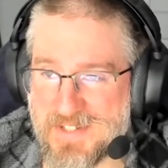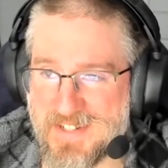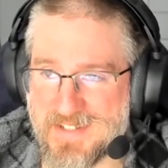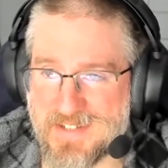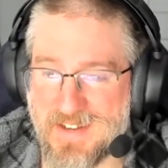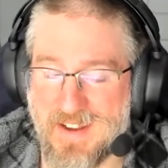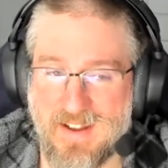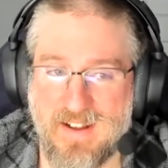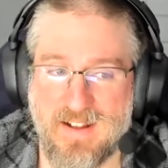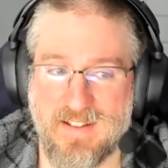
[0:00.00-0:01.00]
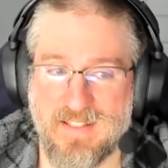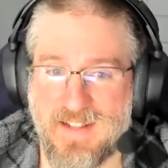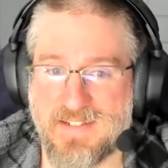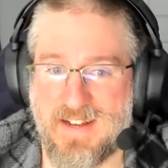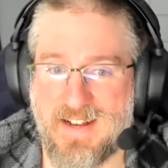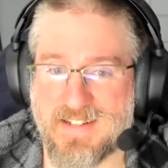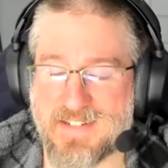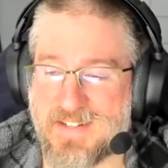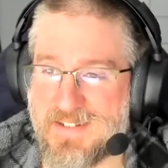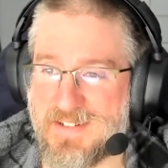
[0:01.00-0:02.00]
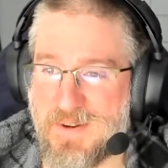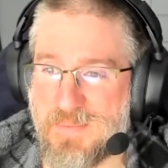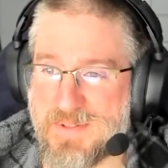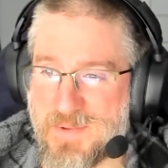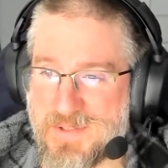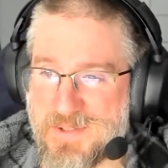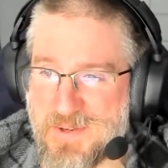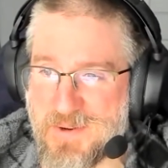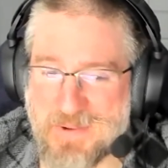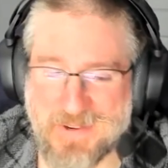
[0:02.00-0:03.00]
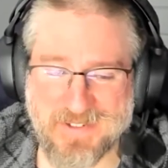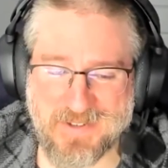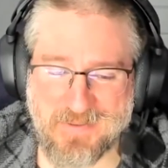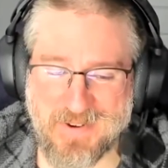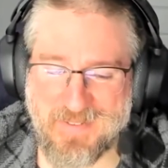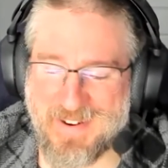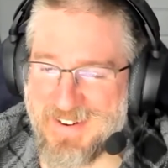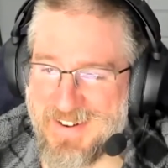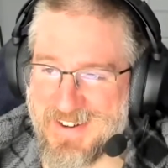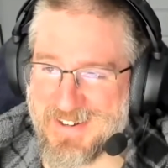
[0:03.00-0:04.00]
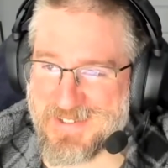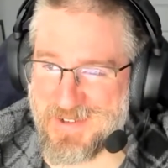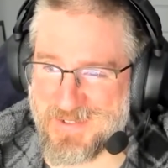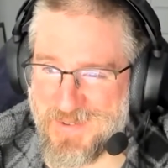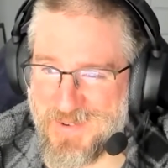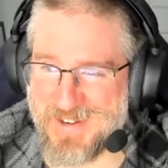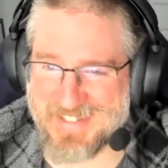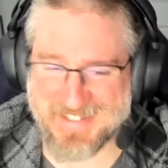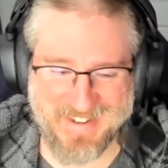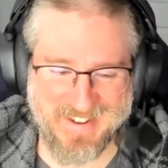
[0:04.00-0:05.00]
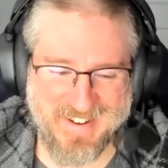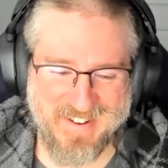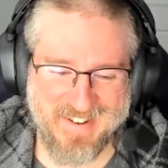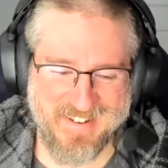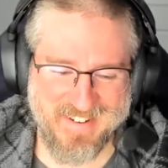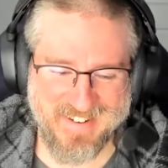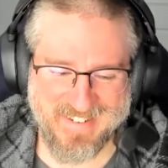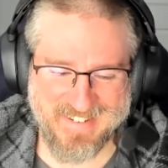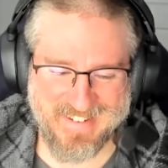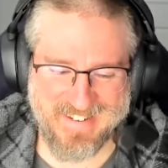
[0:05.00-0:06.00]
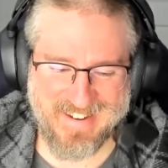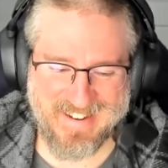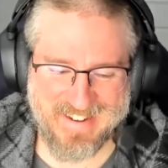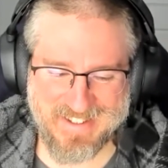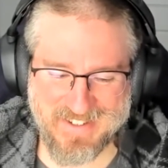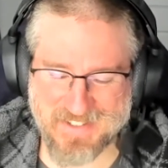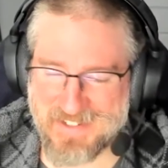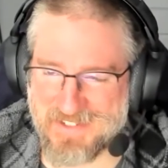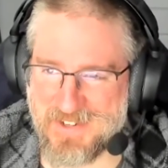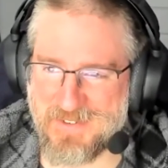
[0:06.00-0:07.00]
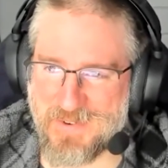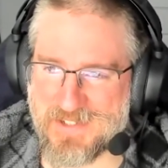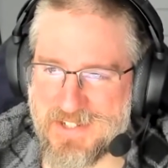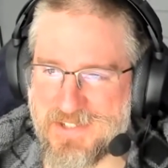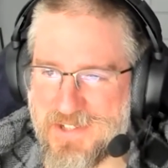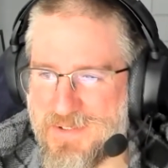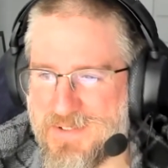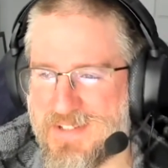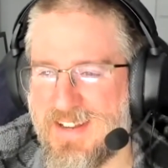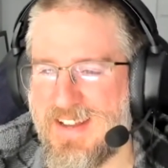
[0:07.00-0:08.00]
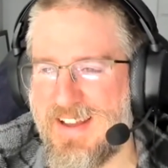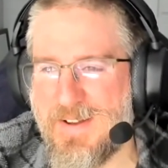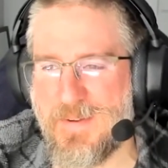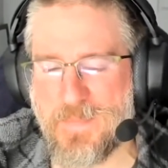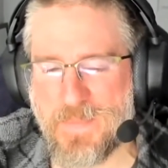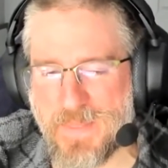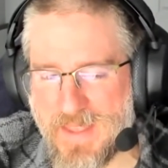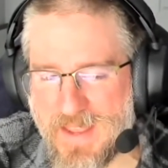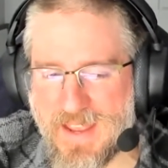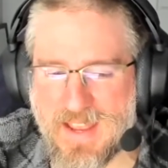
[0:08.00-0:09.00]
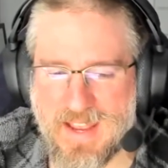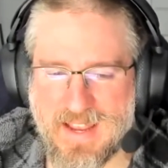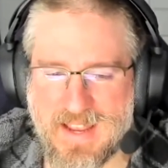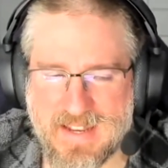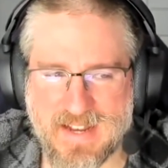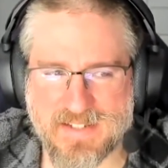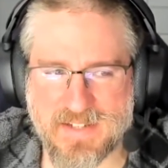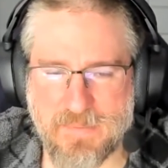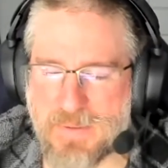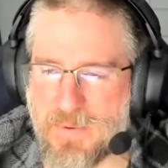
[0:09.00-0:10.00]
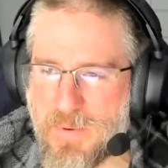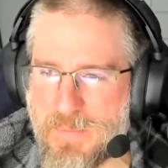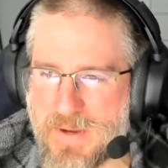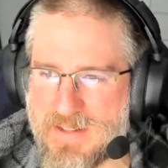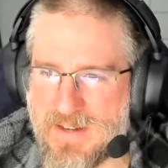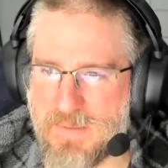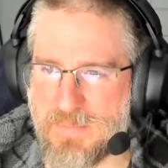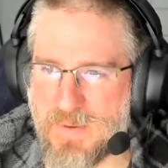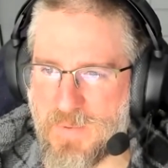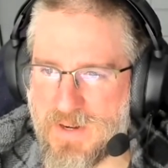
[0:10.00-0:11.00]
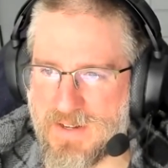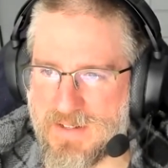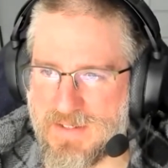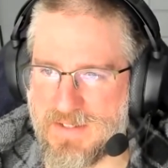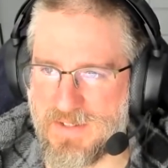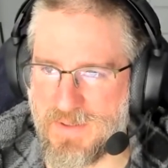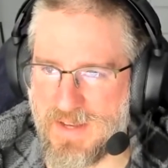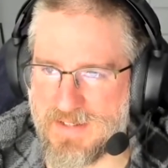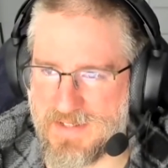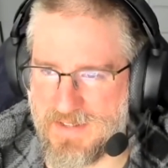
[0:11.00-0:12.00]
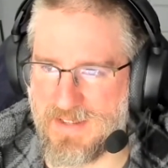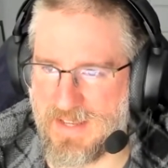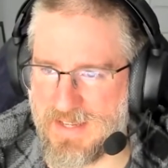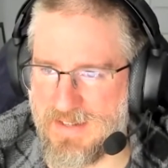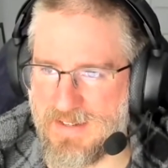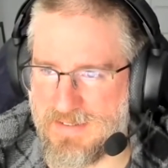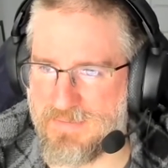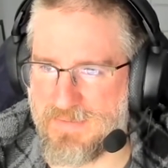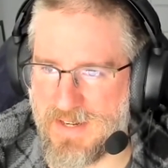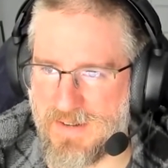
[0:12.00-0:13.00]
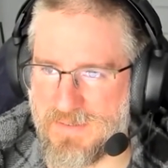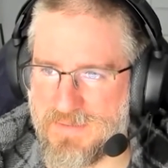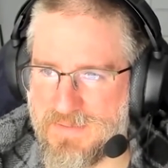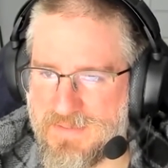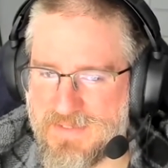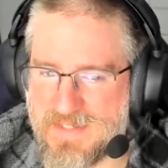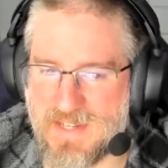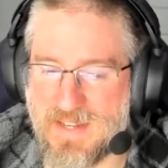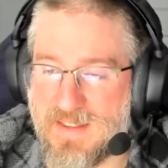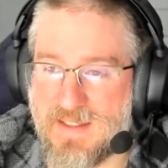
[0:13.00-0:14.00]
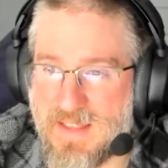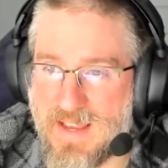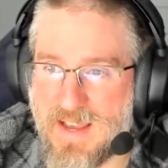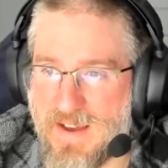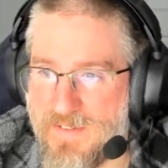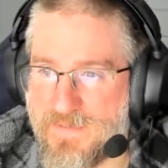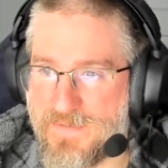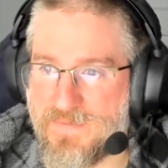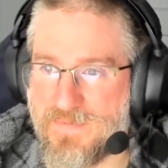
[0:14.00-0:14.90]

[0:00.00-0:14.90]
is, let's ask open source contributors to rewrite our doc strings for us, and use it as good first issues. And yeah, some people will pick that up and want to do that so that they can, see that they have